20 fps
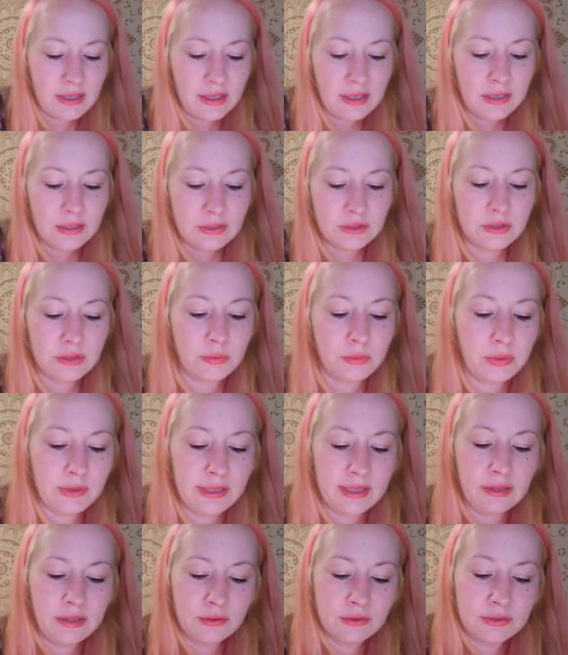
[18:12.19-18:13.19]
to blend
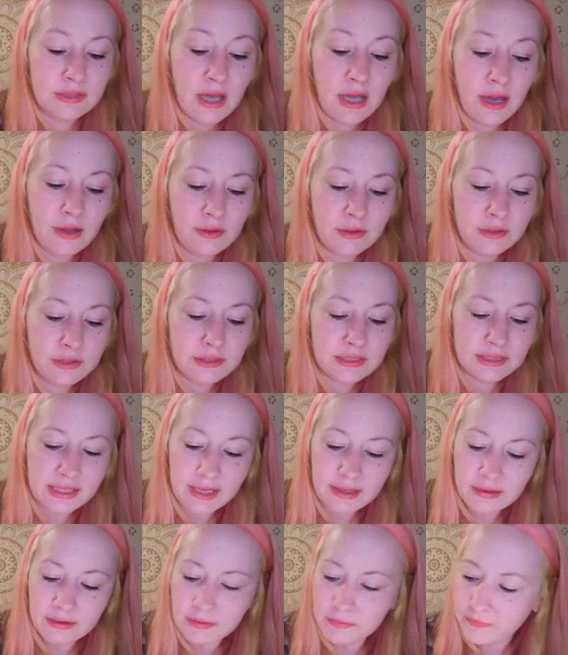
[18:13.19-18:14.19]
those colors
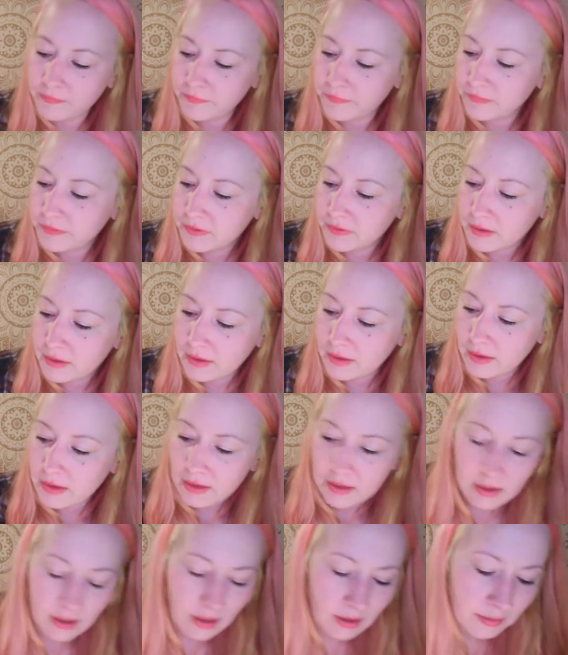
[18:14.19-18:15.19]
together.
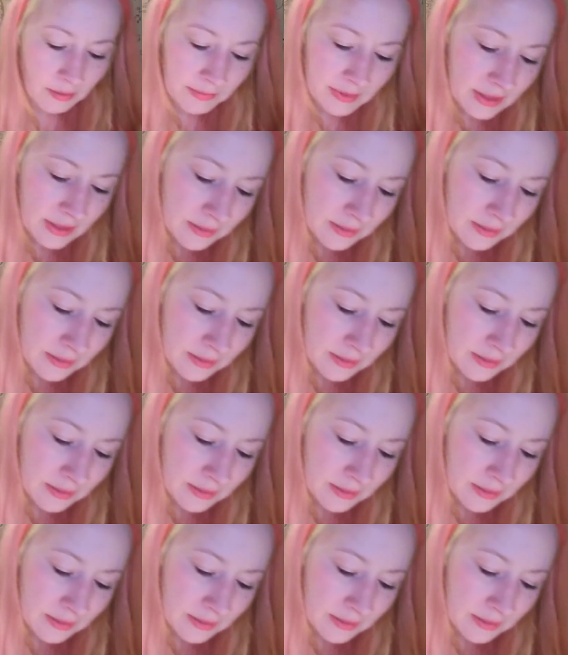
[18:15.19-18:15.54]
And then I'm